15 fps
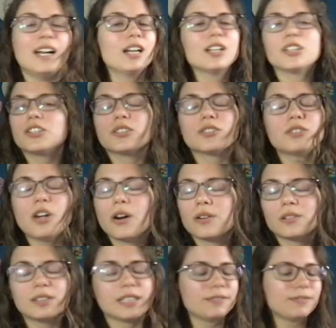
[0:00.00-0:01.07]
You're
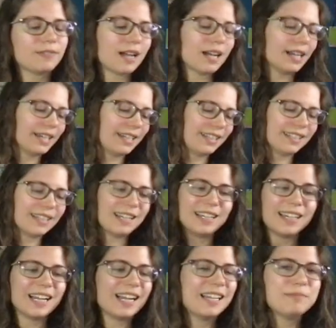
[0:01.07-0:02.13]
totally fine.
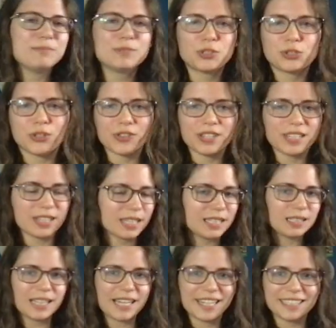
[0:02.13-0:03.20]
I'm sure that the
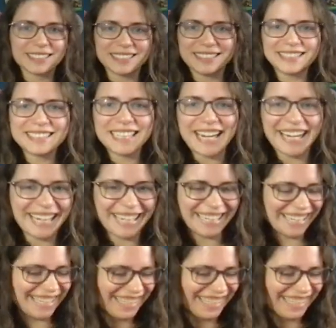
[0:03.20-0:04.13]
delay is insane.